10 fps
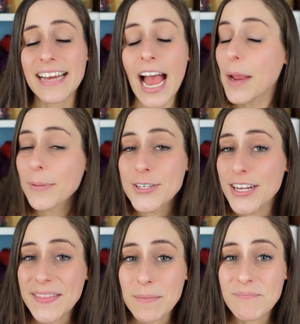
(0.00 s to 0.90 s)
I
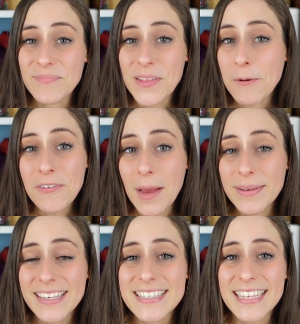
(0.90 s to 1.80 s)
appreciate them. They were
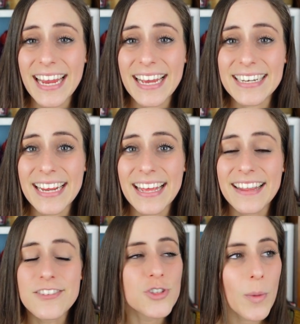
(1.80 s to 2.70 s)
fabulous and
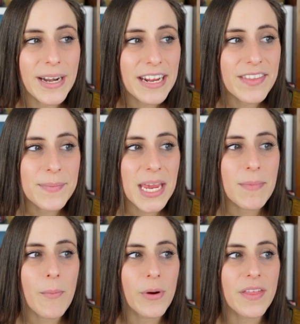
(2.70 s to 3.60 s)
so many of them came
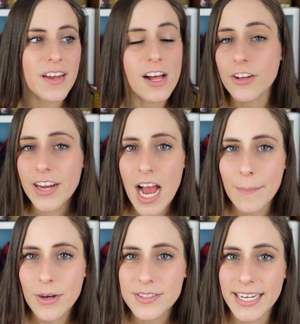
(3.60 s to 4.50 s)
up with color
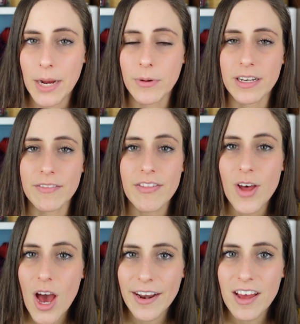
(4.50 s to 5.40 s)
combos that I wouldn't have
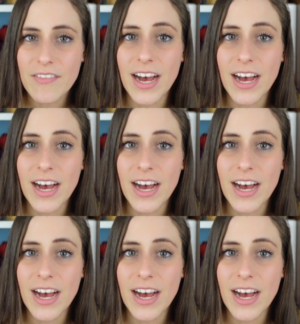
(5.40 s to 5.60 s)
thought of.